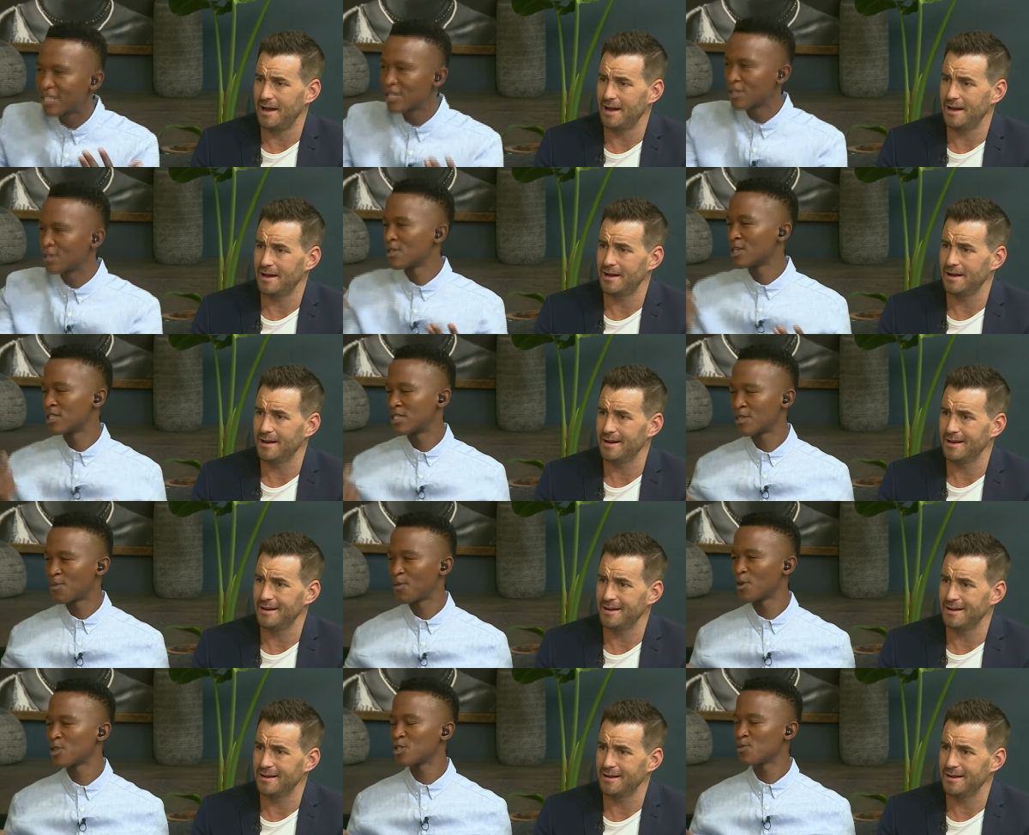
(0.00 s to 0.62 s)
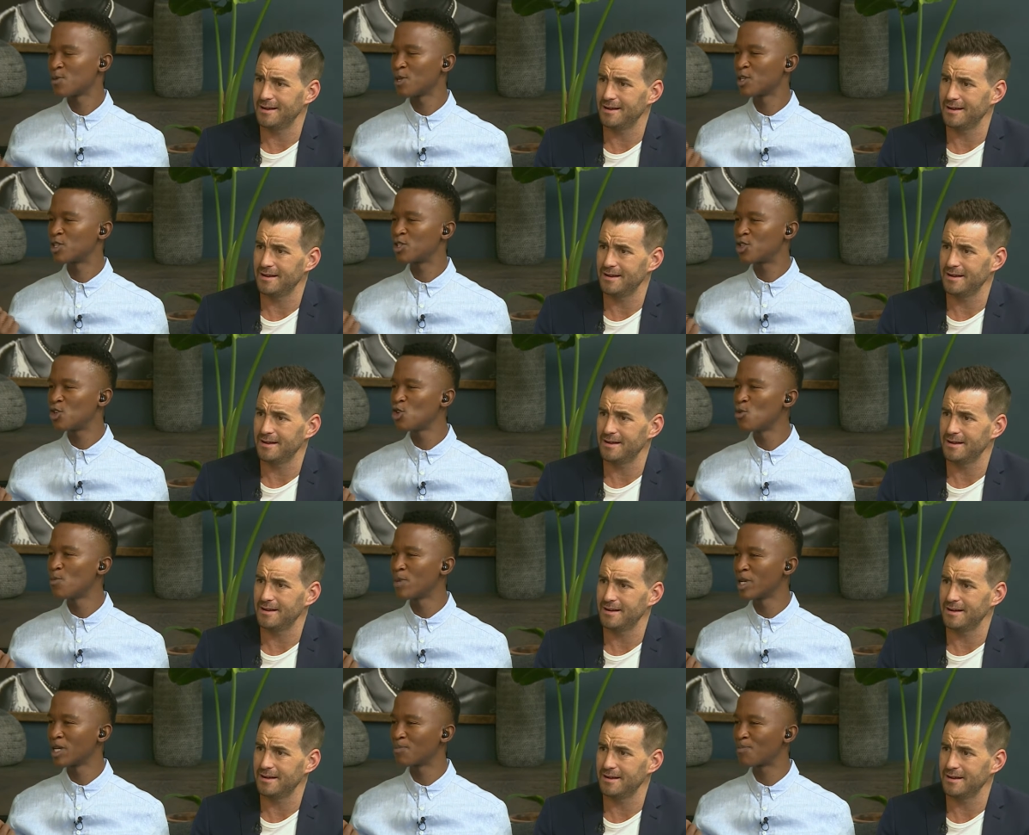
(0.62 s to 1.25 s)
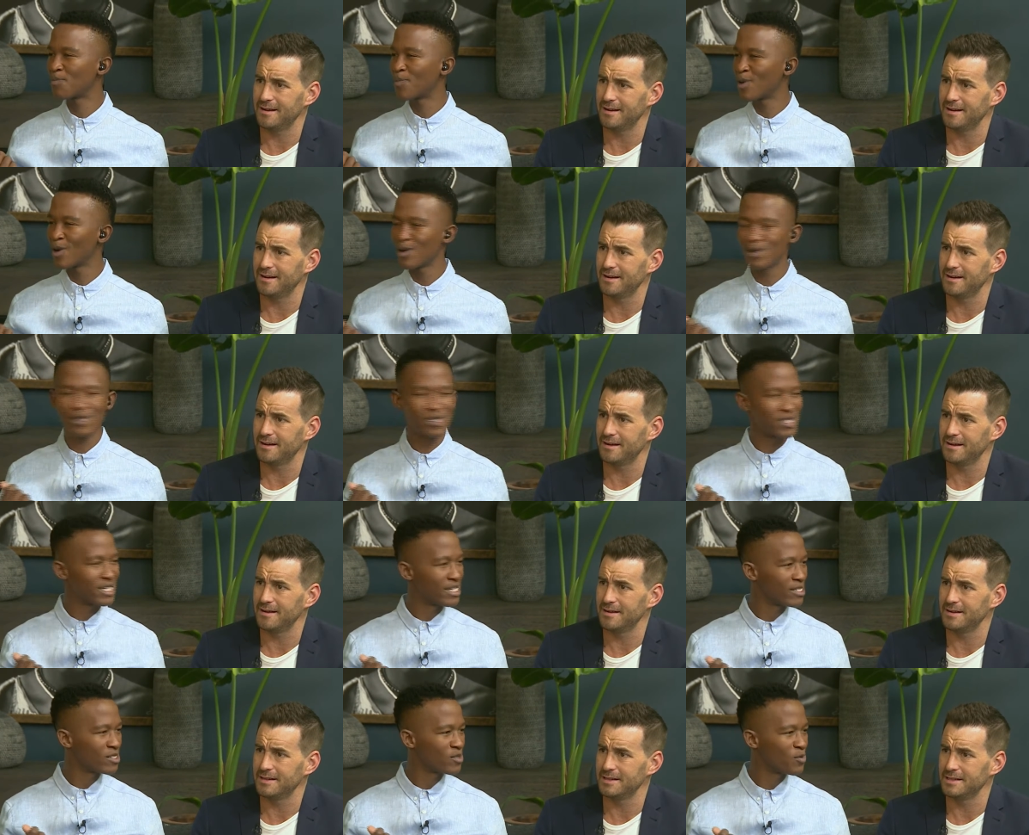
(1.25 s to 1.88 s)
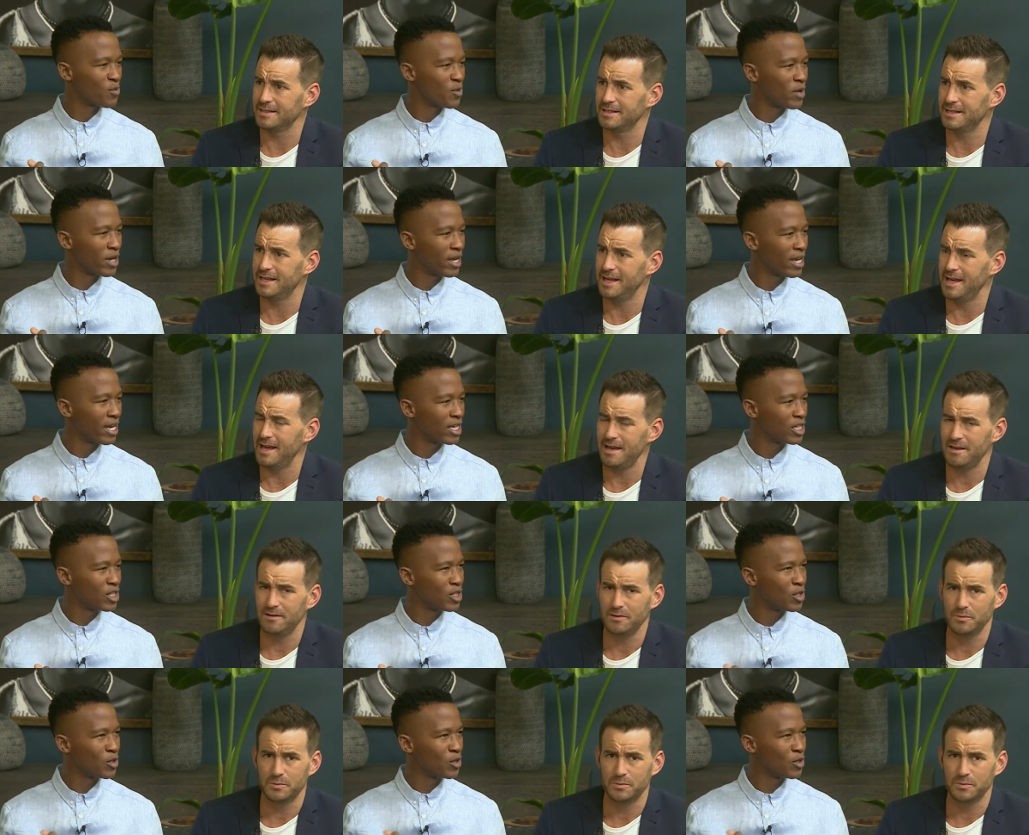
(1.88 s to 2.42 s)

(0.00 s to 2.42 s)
Speaker 1: it's it's, it's supposed to be a two-minute process where